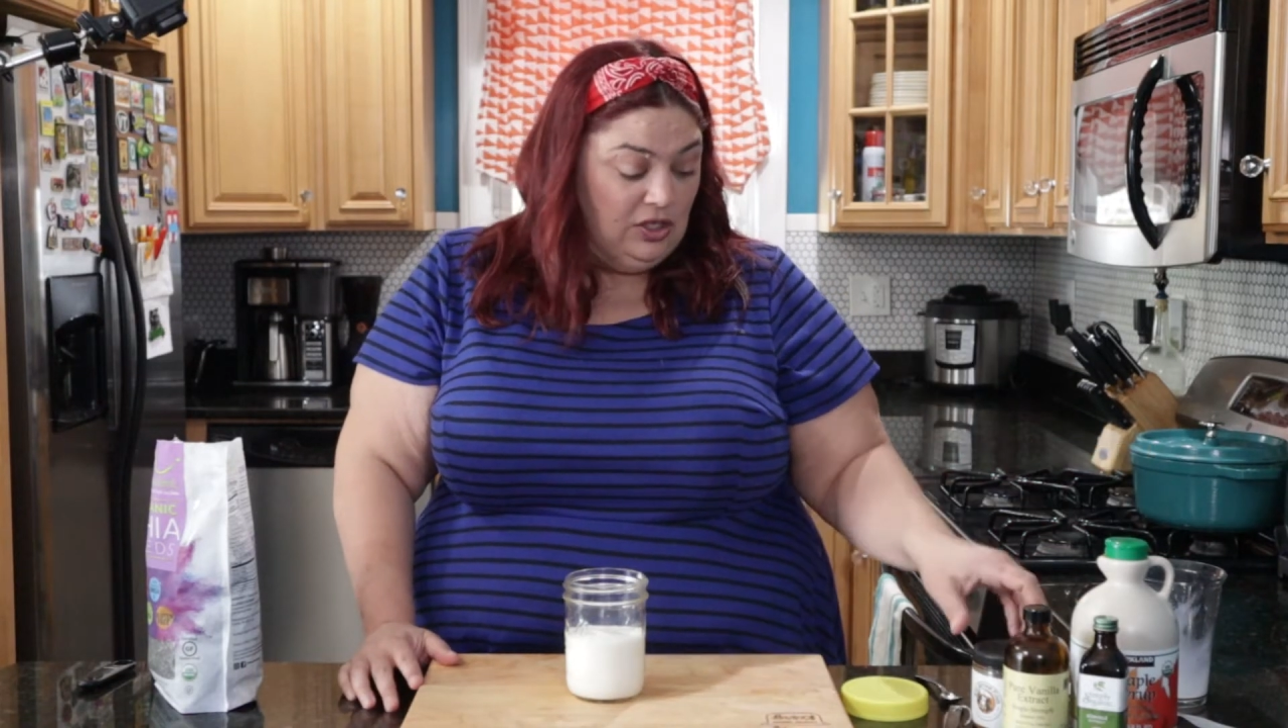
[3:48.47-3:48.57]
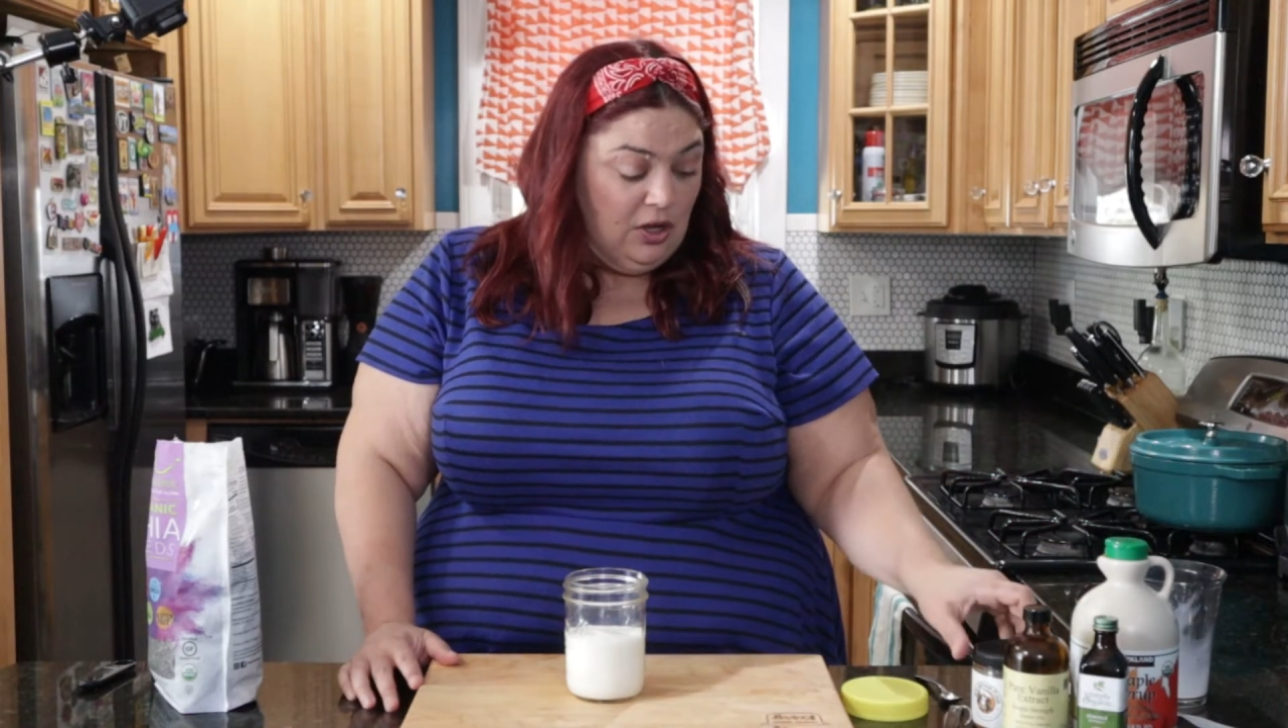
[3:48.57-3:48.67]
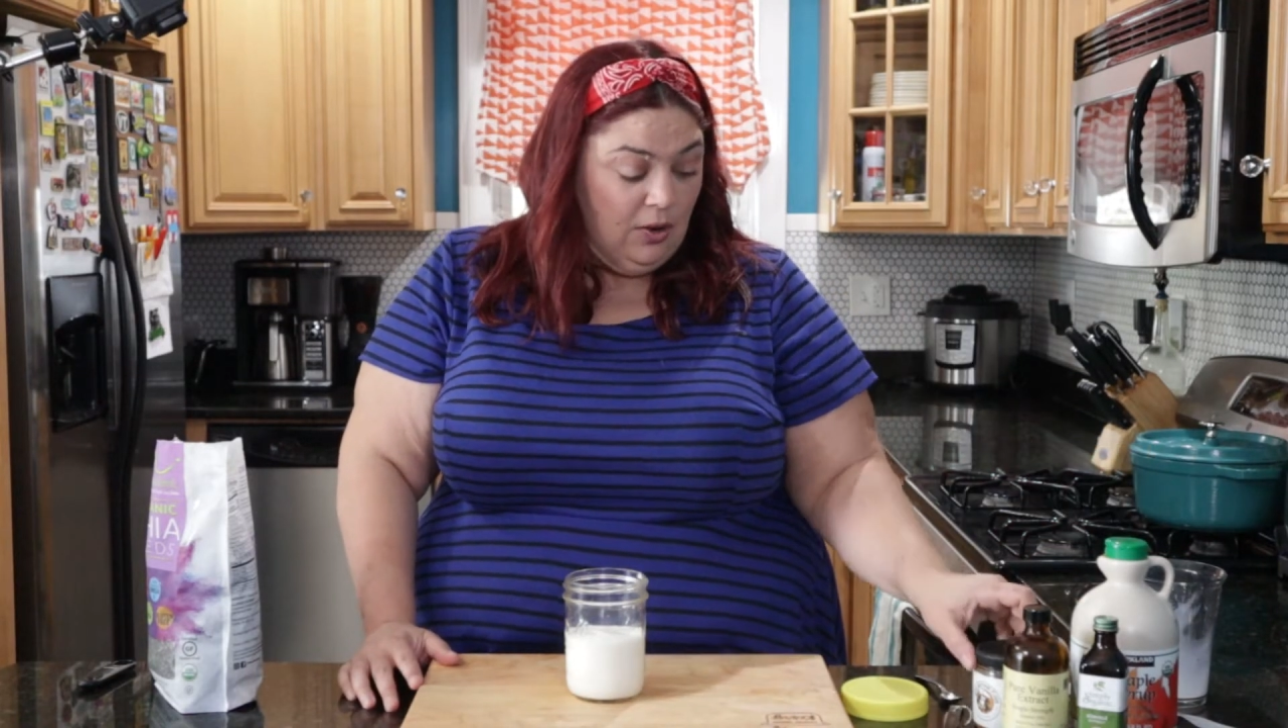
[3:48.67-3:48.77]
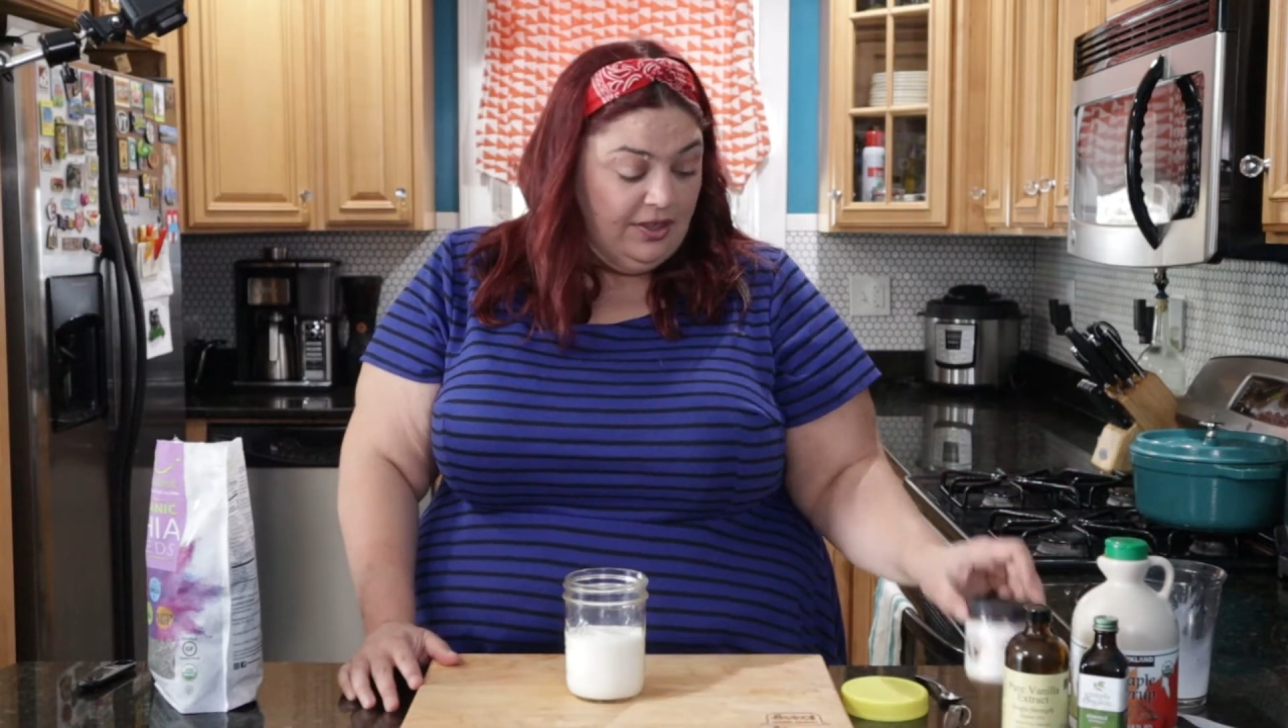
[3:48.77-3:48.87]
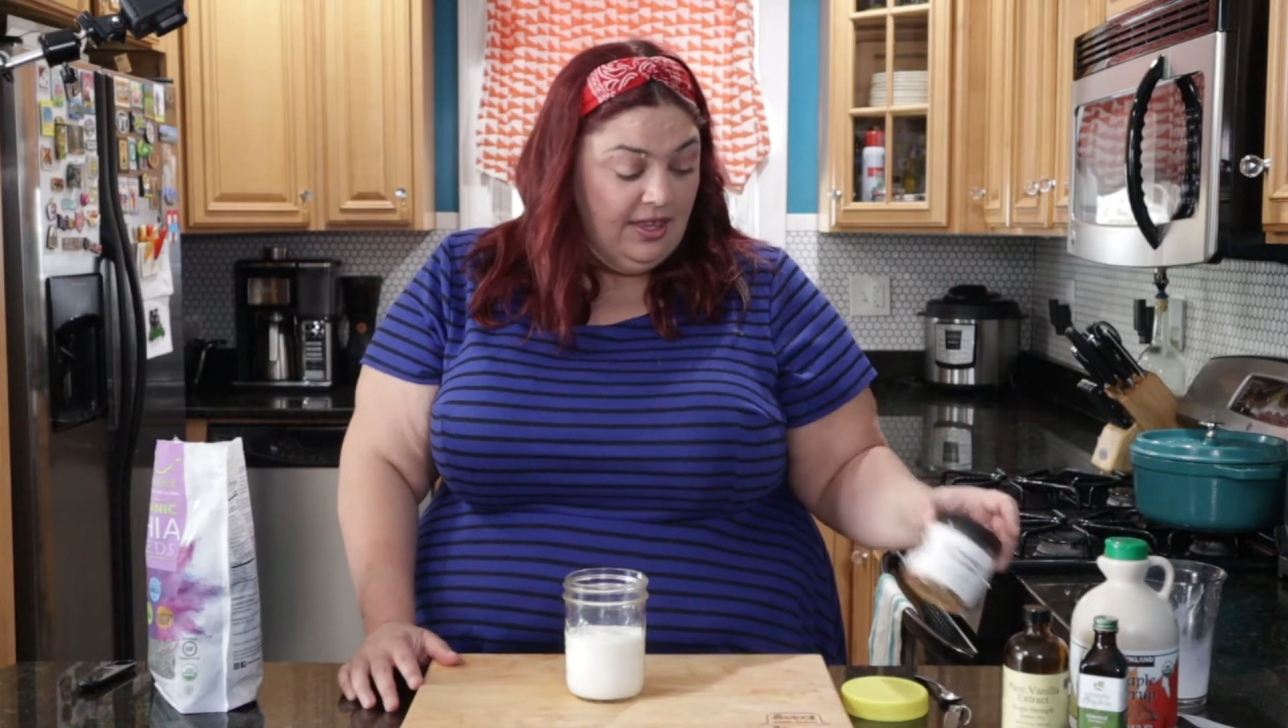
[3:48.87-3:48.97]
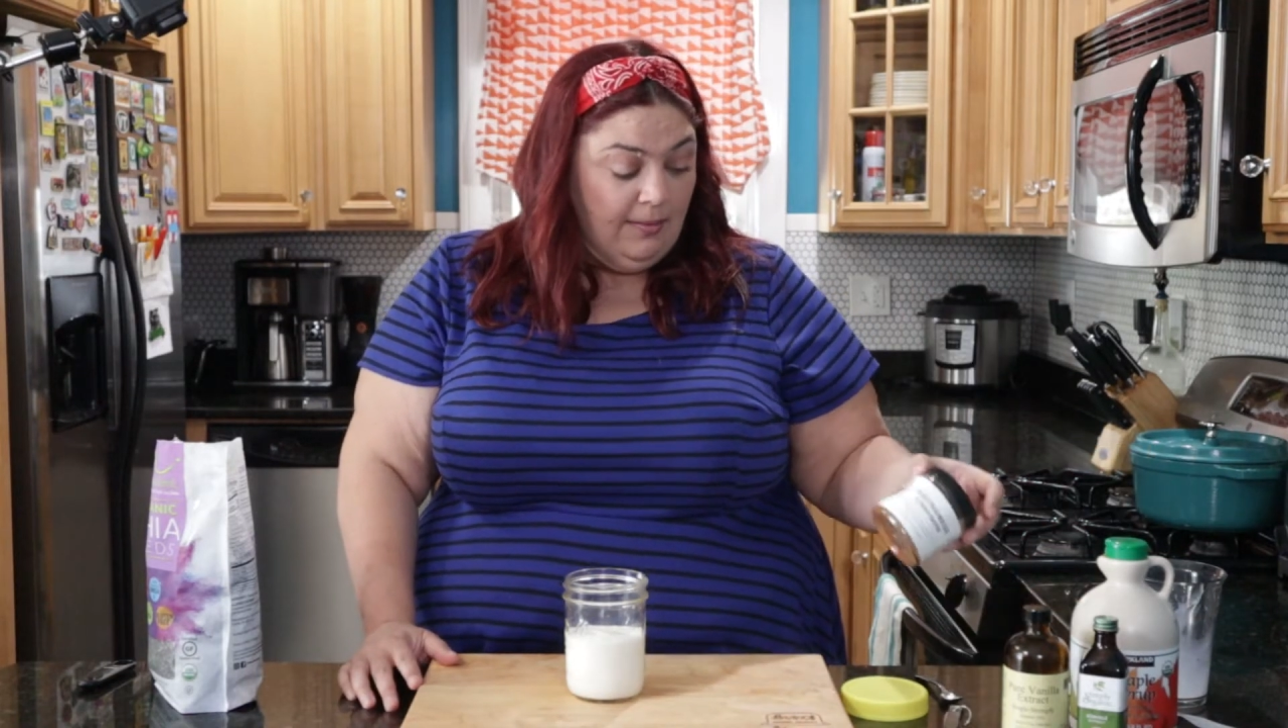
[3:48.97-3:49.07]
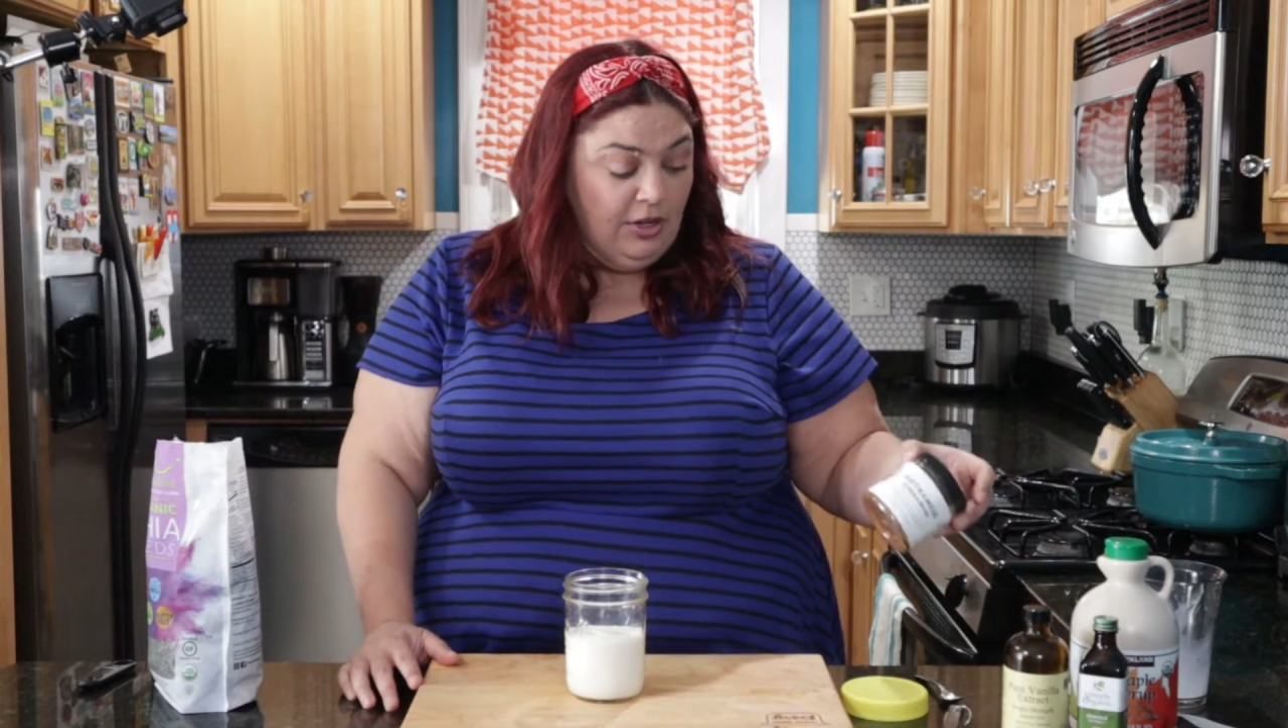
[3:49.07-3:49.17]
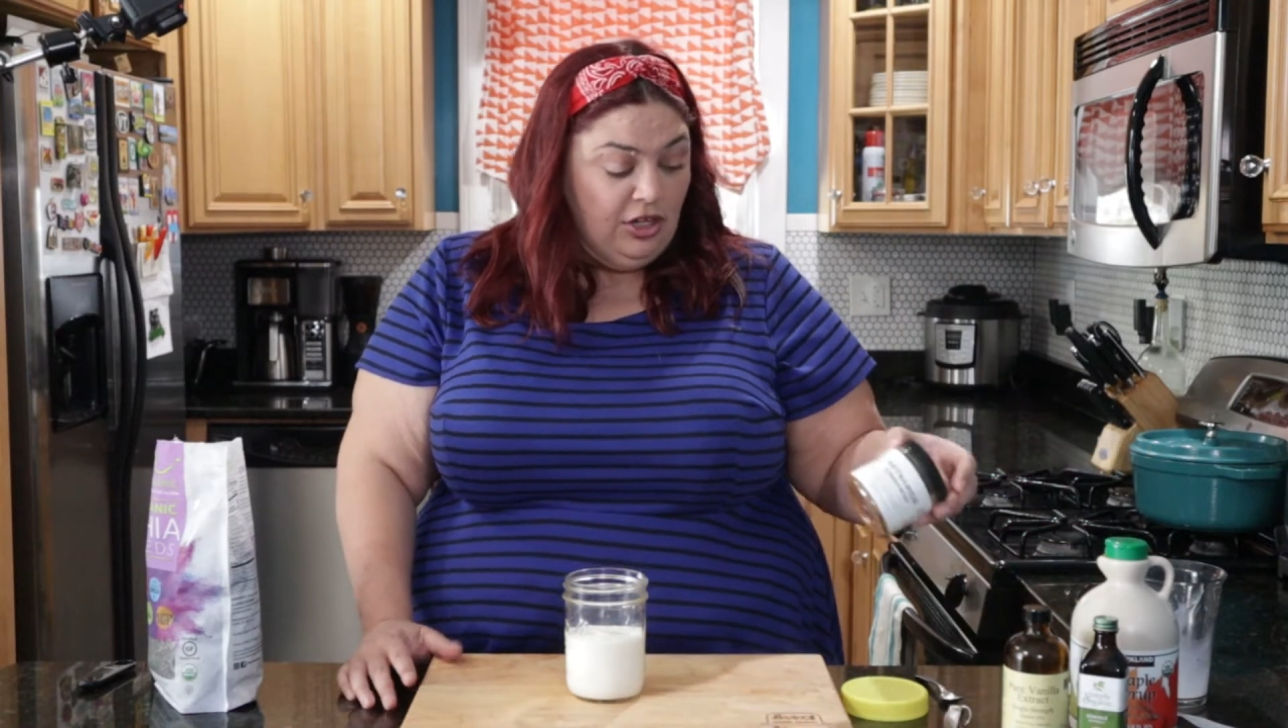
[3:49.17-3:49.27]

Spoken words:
So I think I'm